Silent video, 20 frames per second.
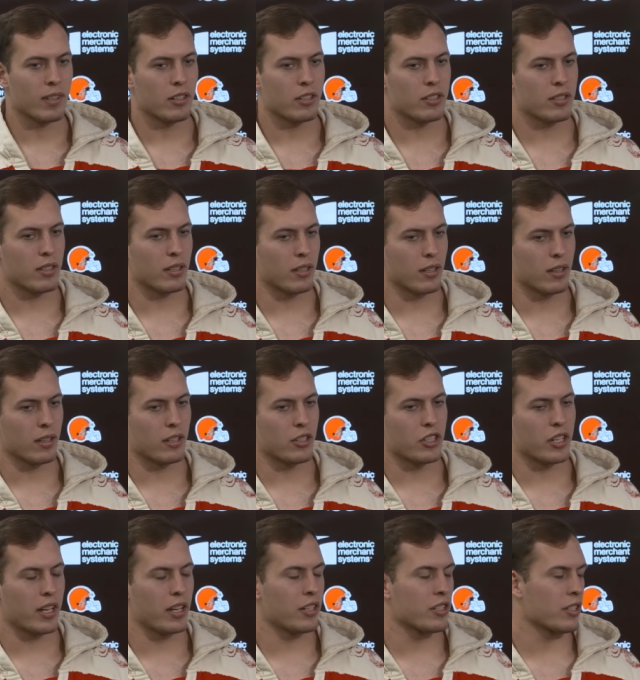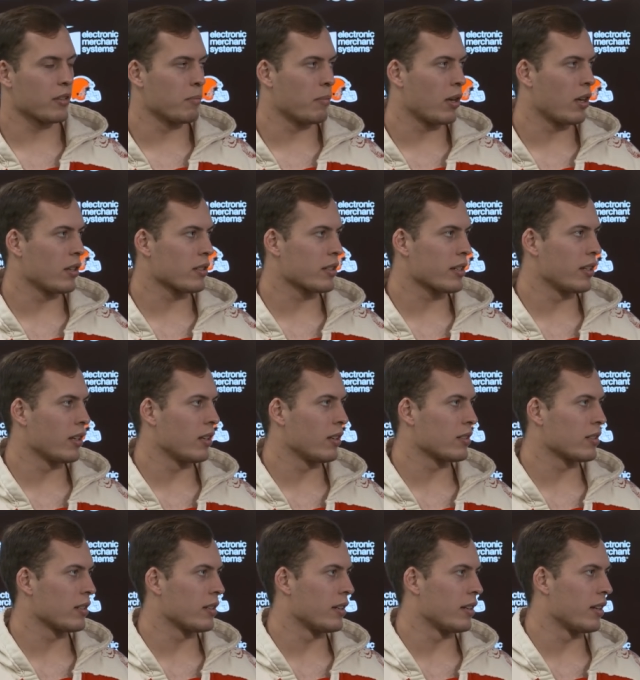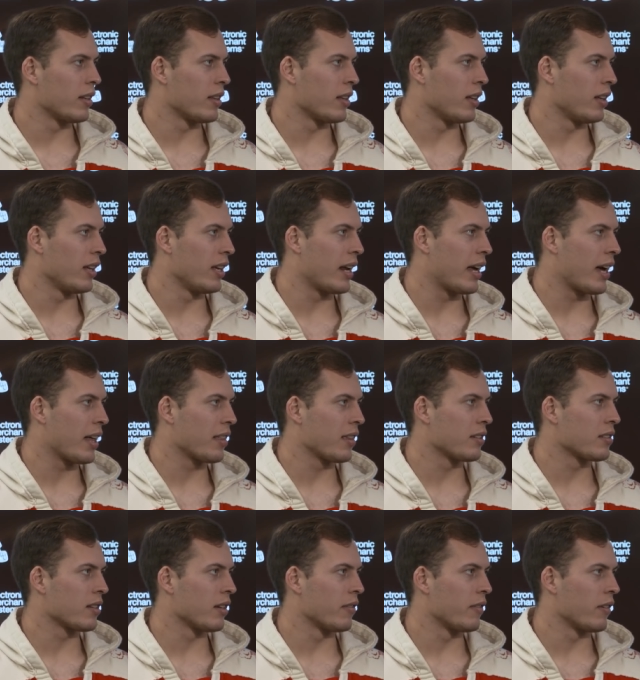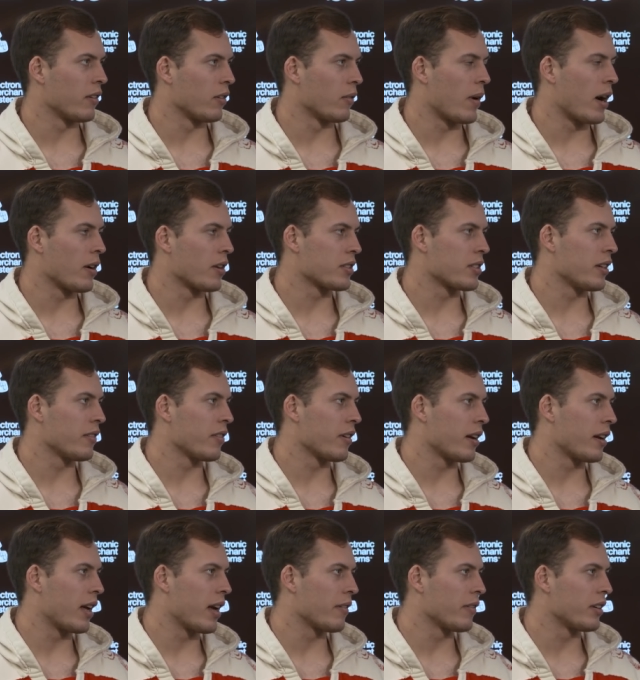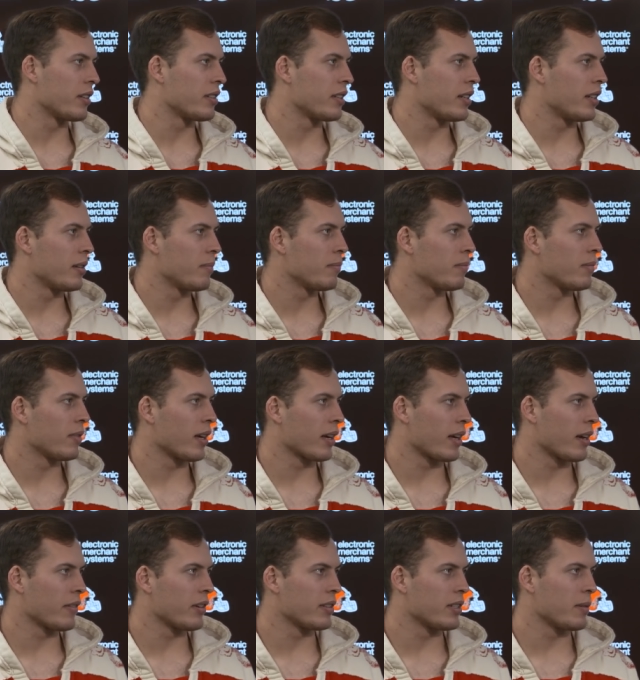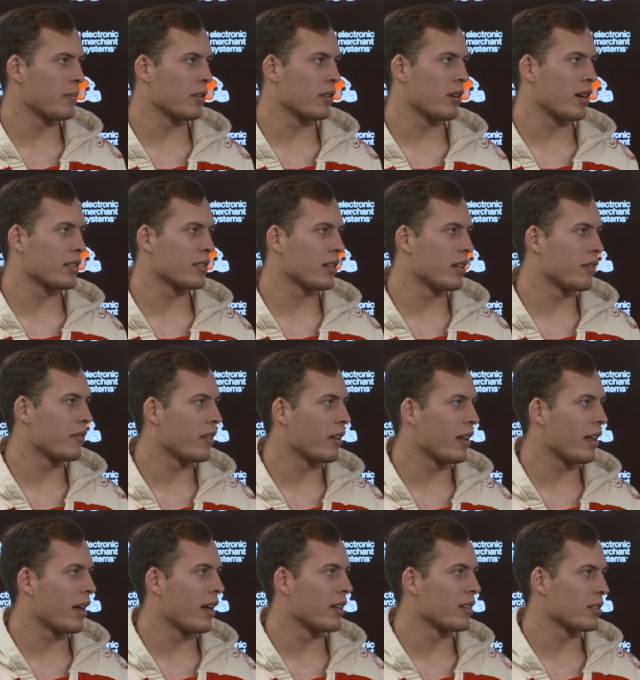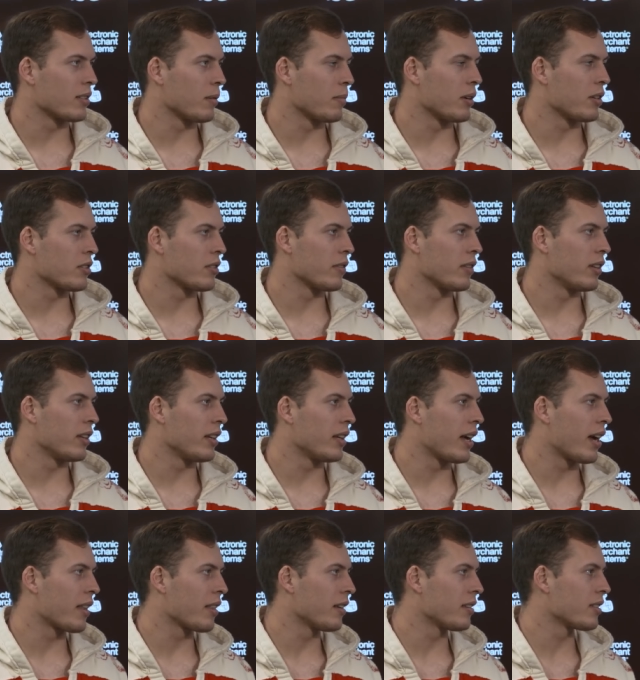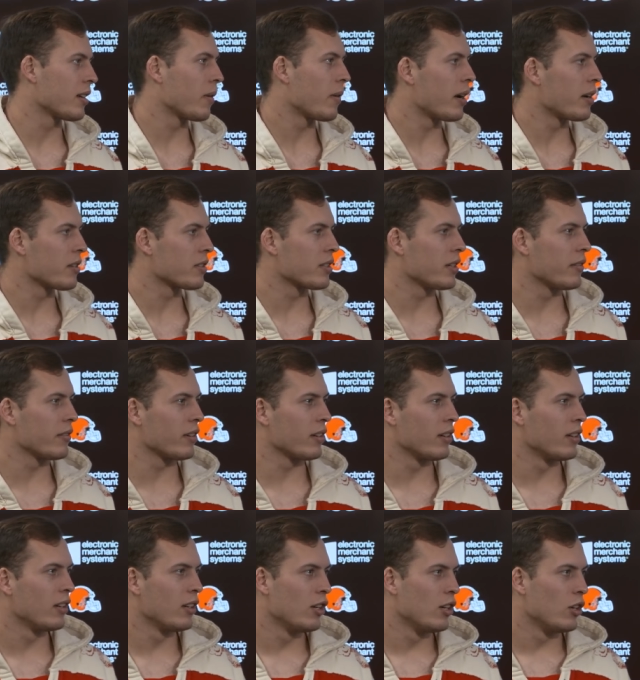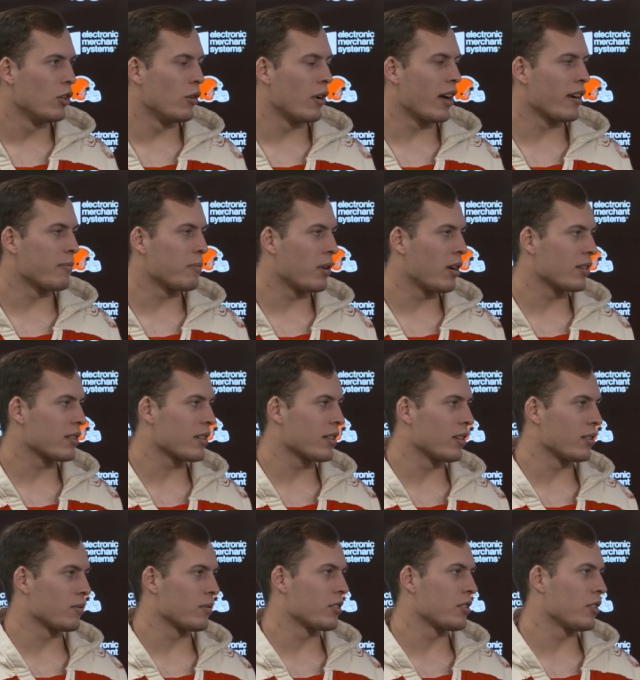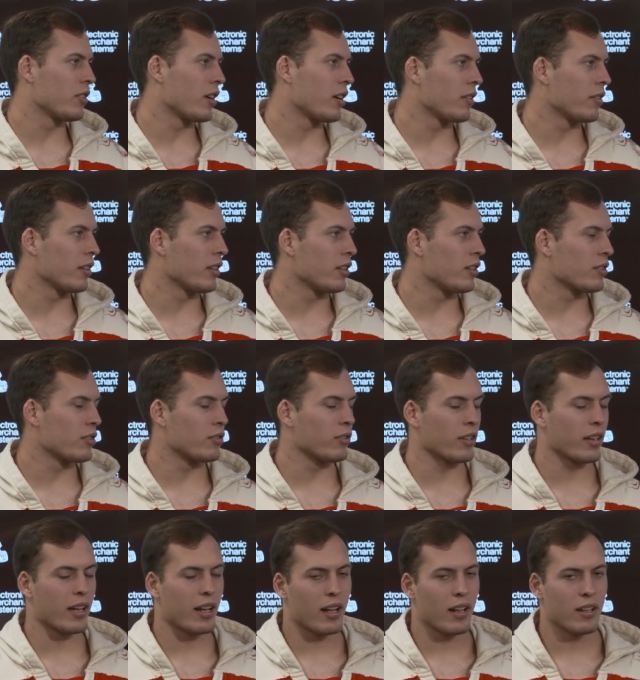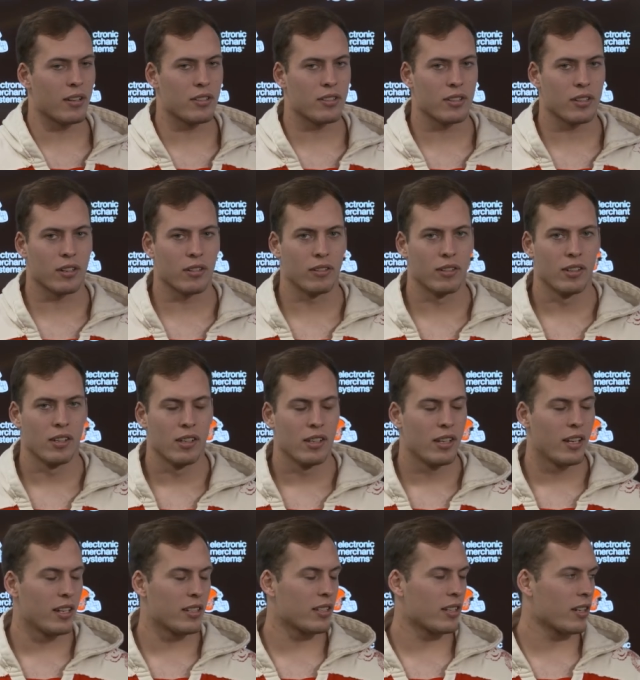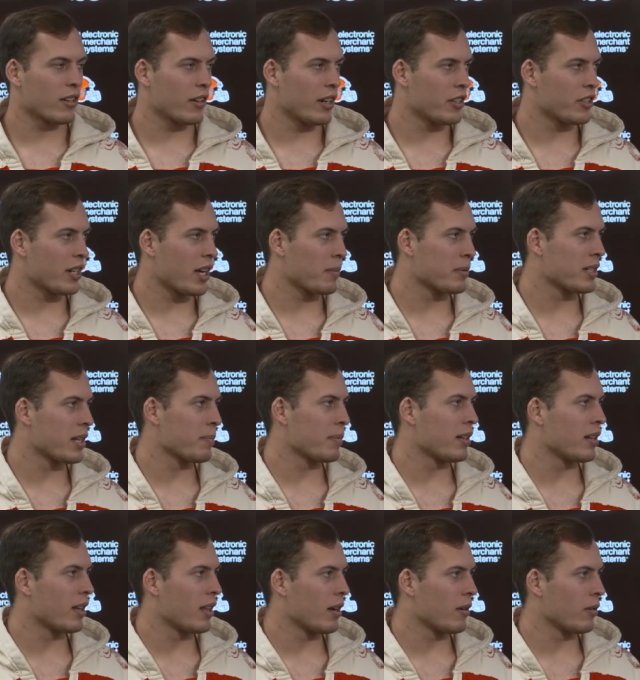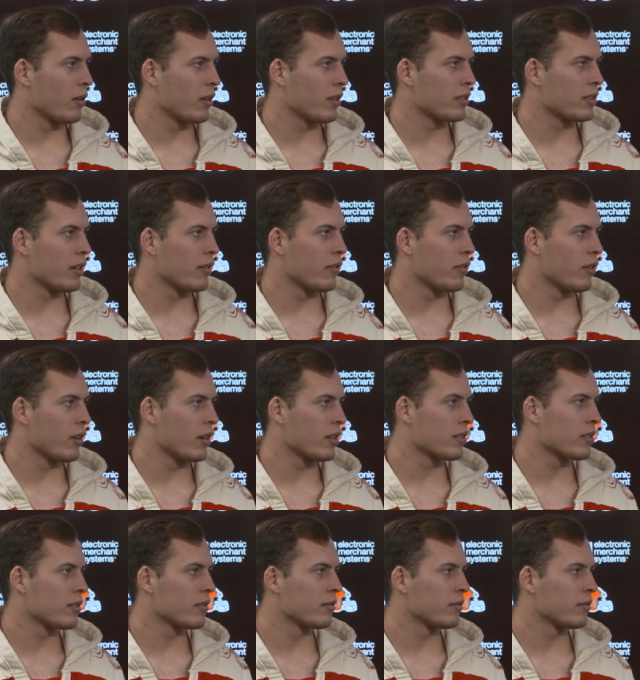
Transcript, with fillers: just the, the change in ball skills and the elite athletes of the wide receiver on every team. Like every team across the N F L has a bunch of elite athletes at wide receiver who have ball skills, which you aren't really used to in college. So he's done a great job stepping into that role this year for us.